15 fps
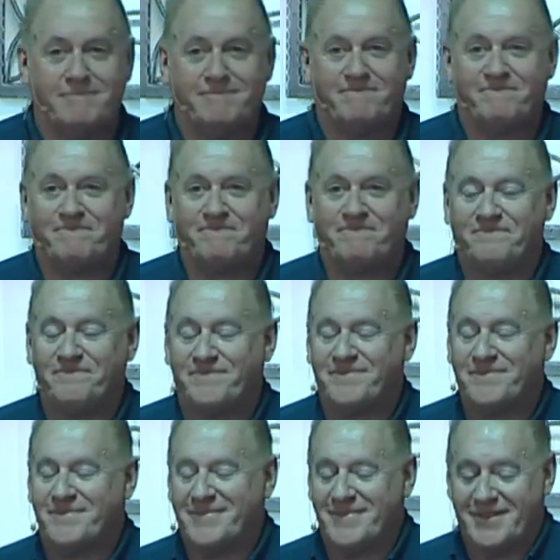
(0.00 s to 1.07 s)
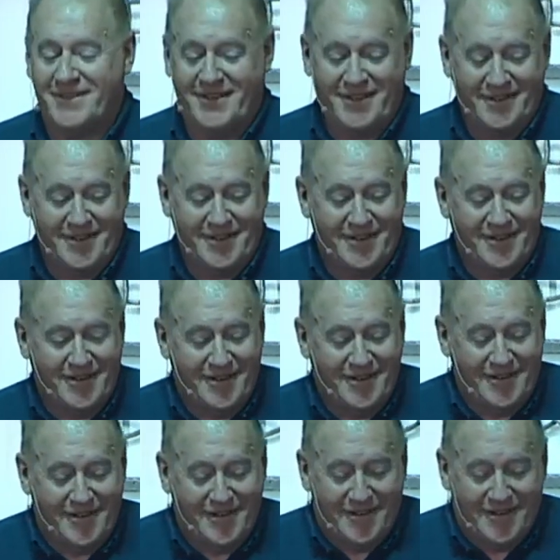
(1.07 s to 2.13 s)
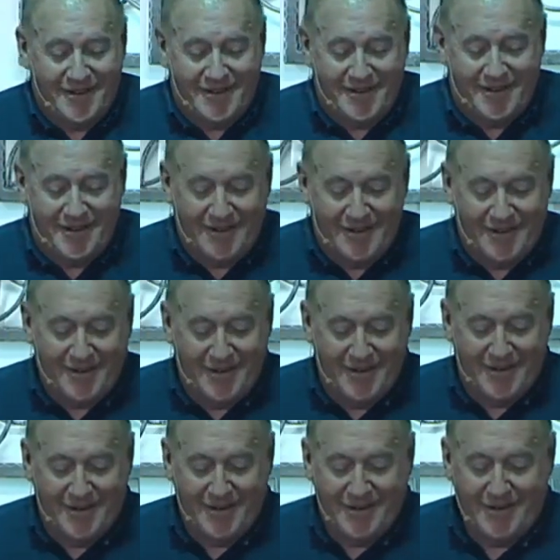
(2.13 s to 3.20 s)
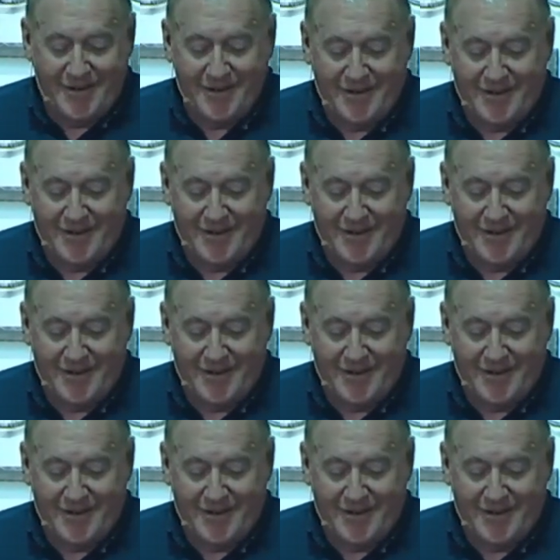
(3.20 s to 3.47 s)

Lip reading: No one is speaking in this clip.